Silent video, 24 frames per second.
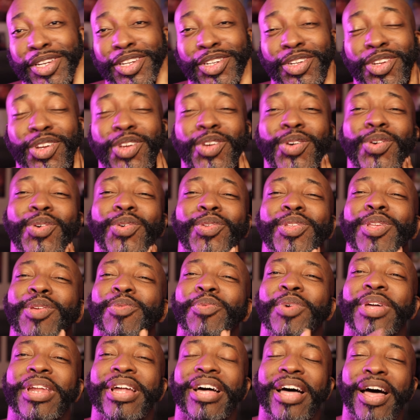The jacuzzi
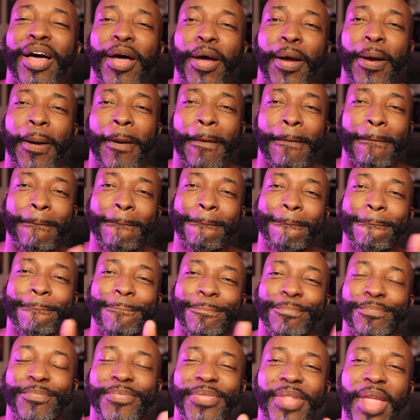
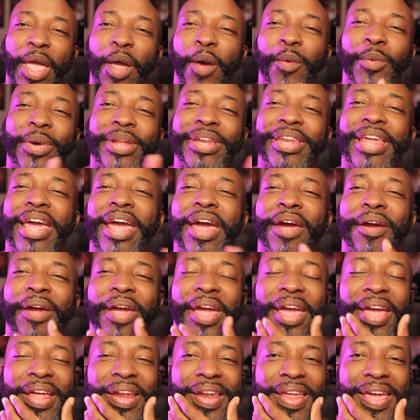with
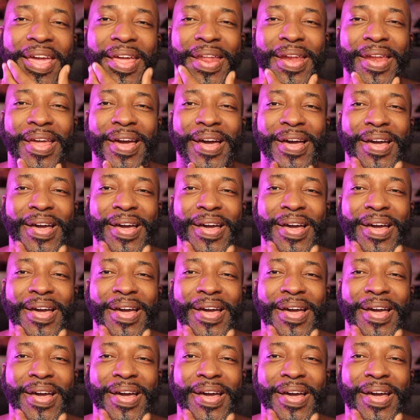Darian and